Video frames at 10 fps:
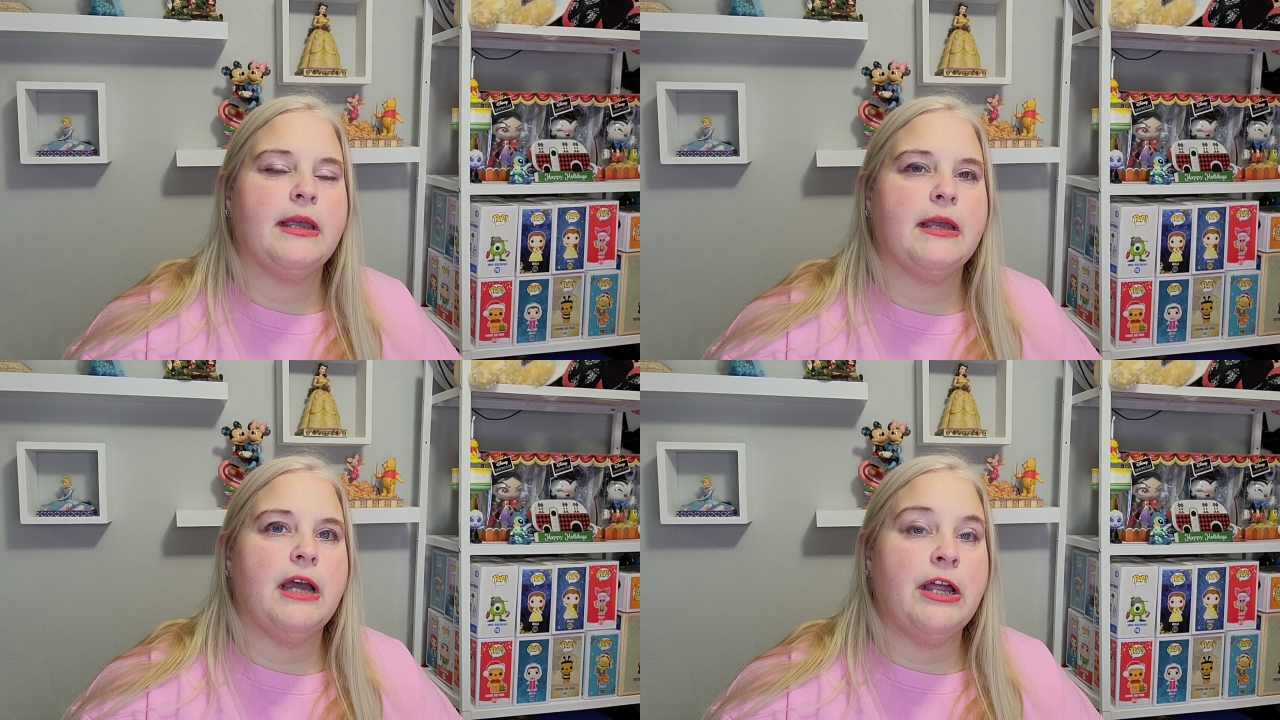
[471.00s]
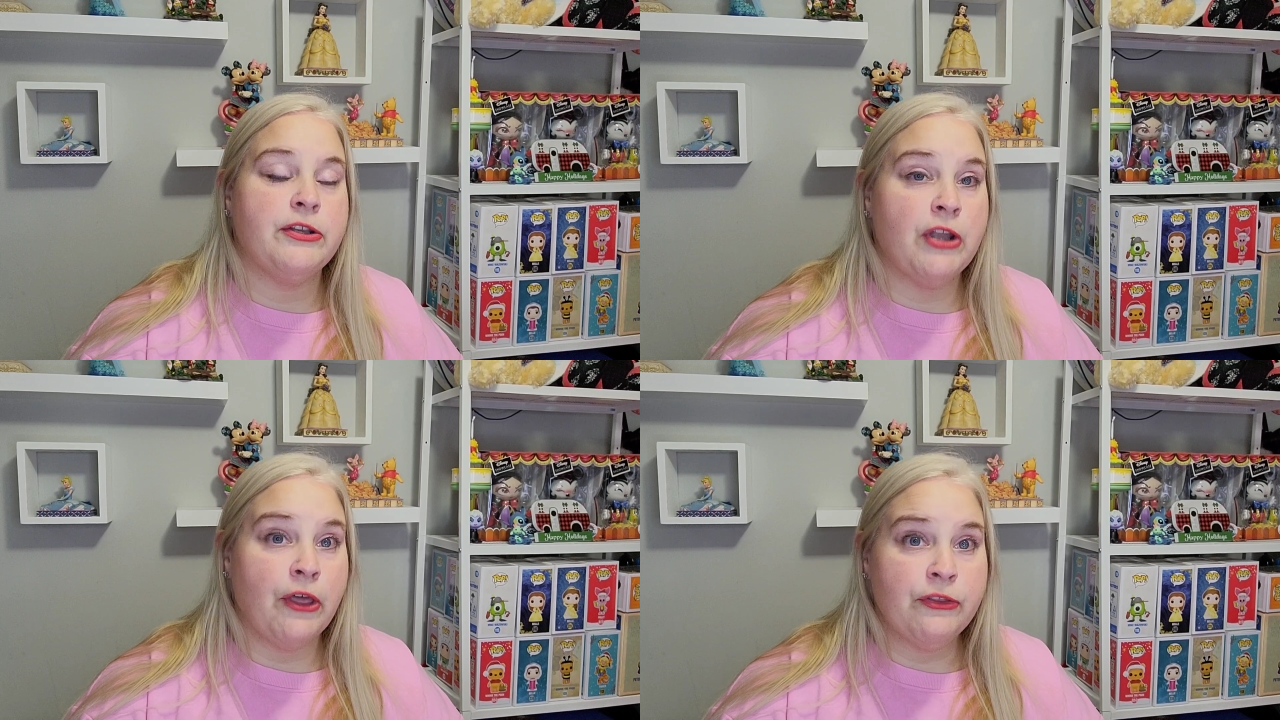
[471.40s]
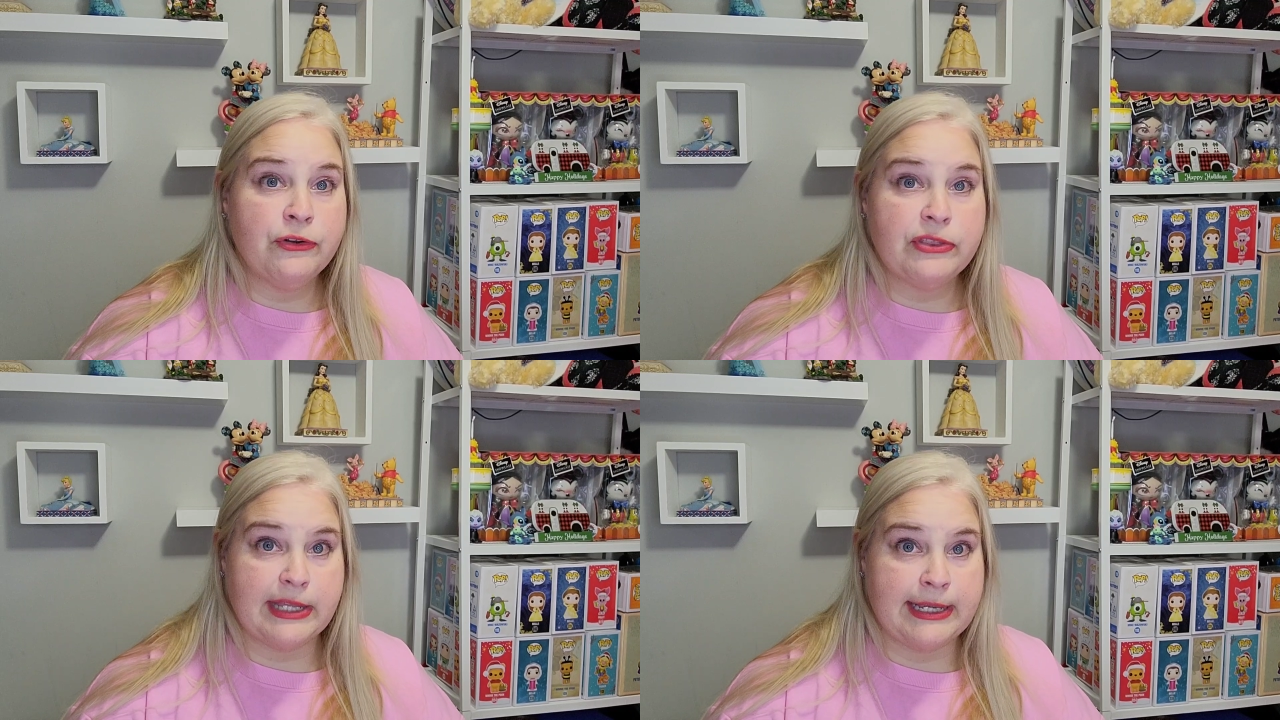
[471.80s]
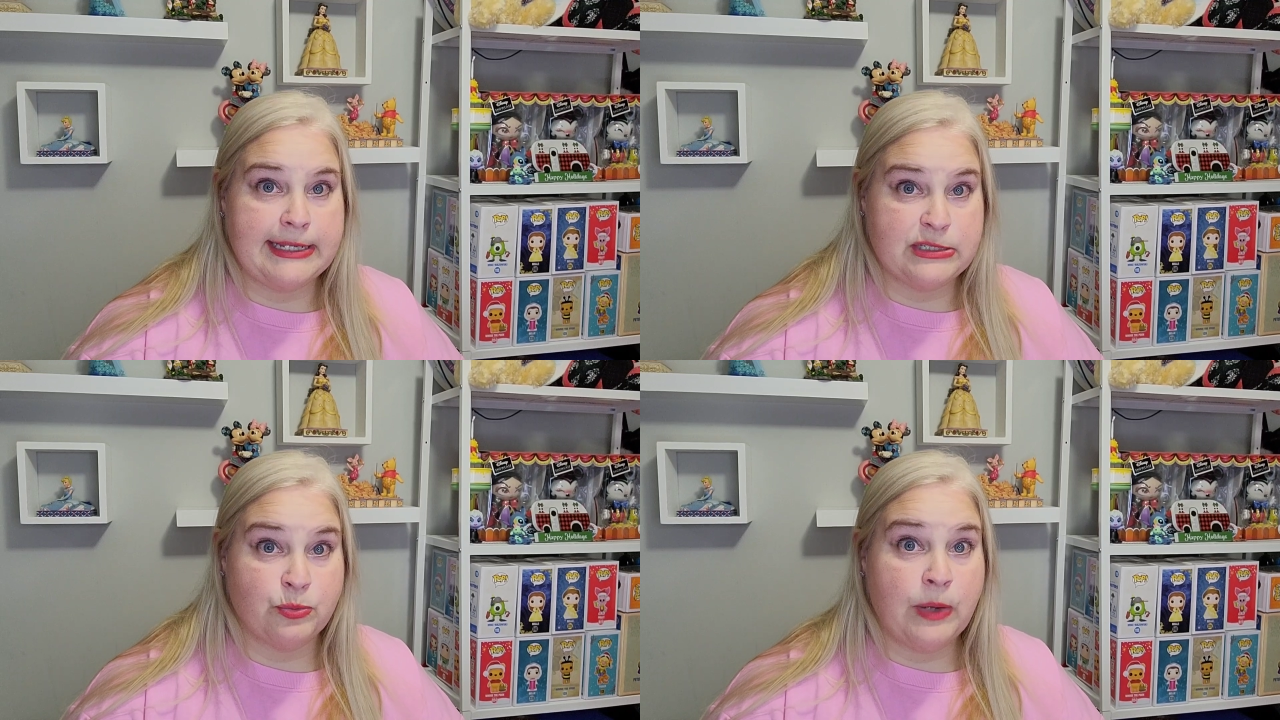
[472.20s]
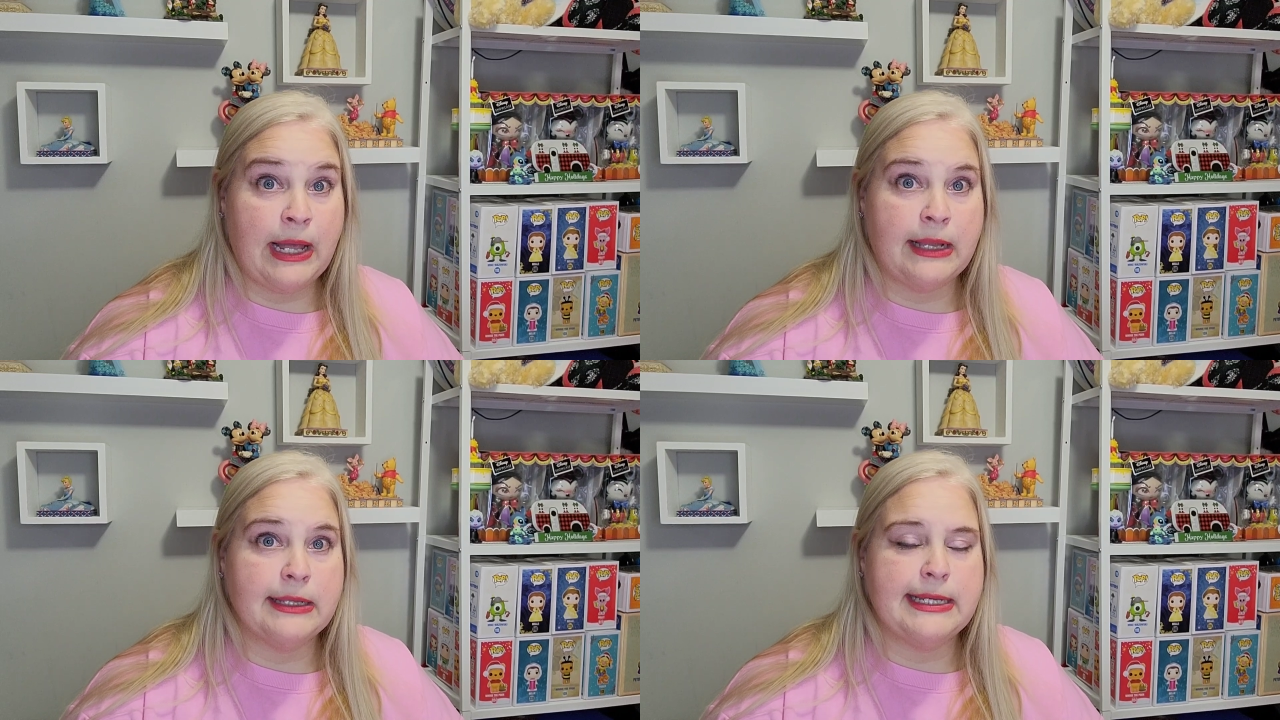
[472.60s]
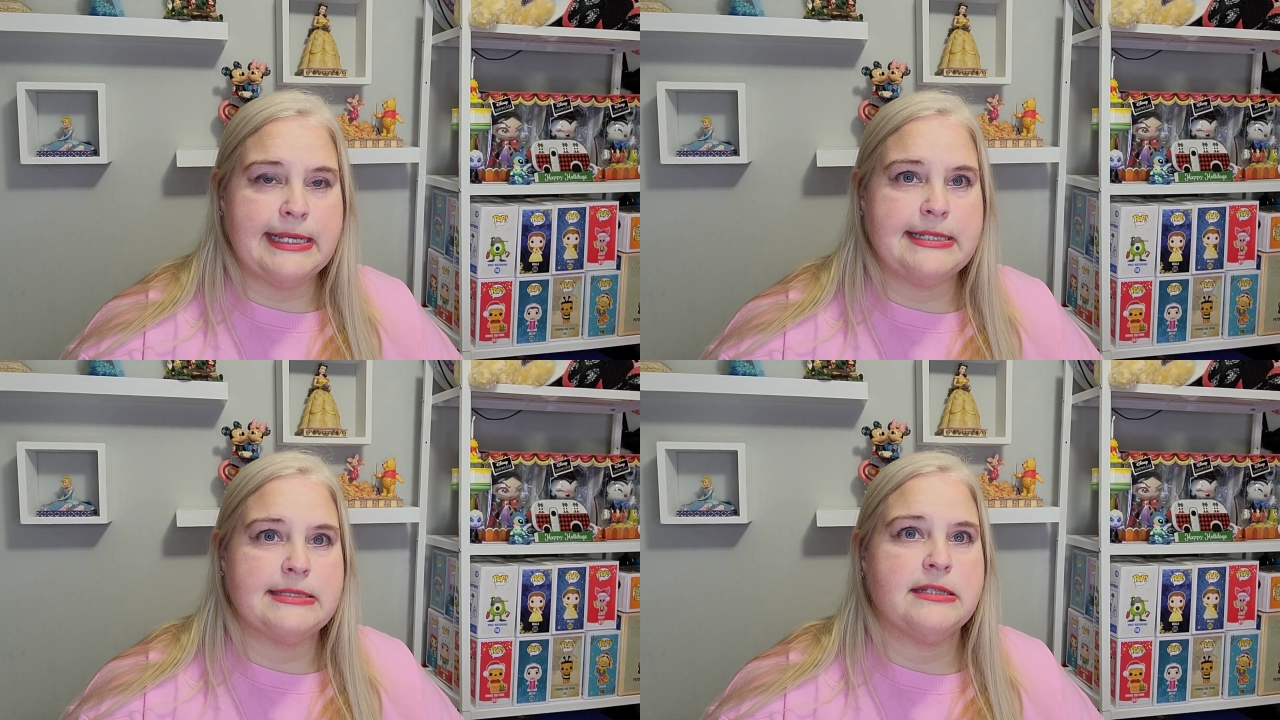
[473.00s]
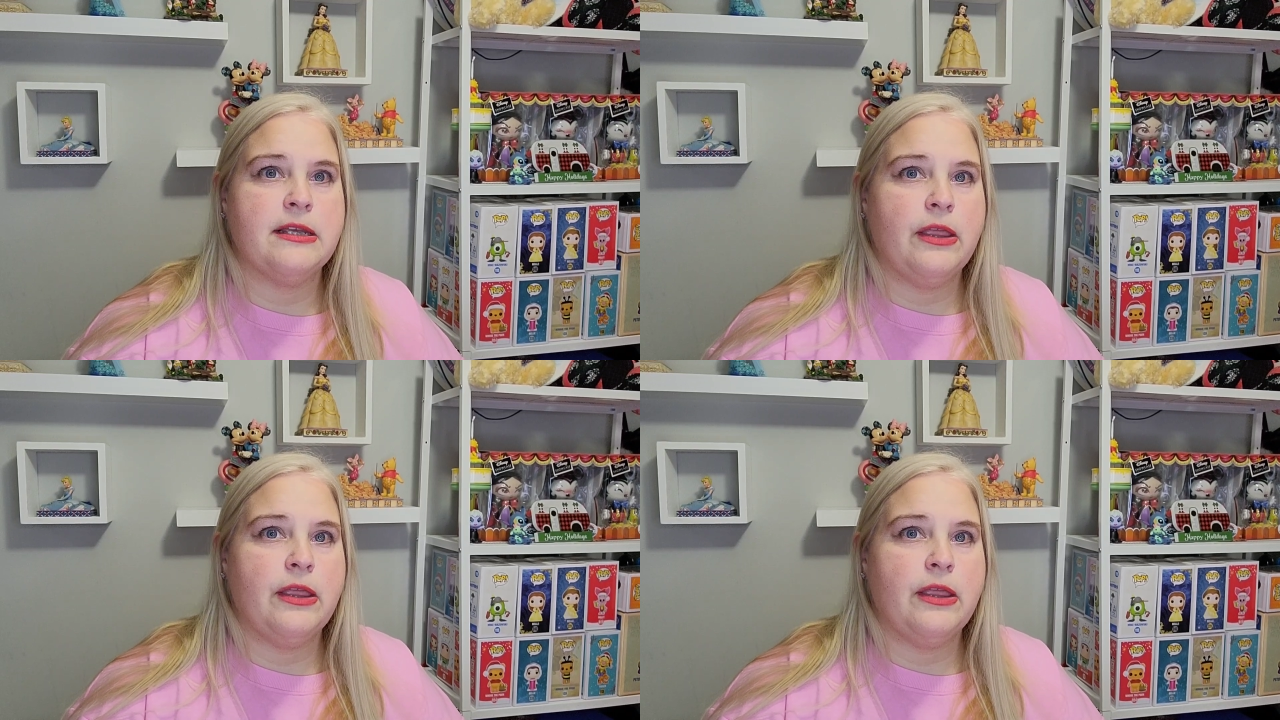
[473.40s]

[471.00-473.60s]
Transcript: Another thing as well is,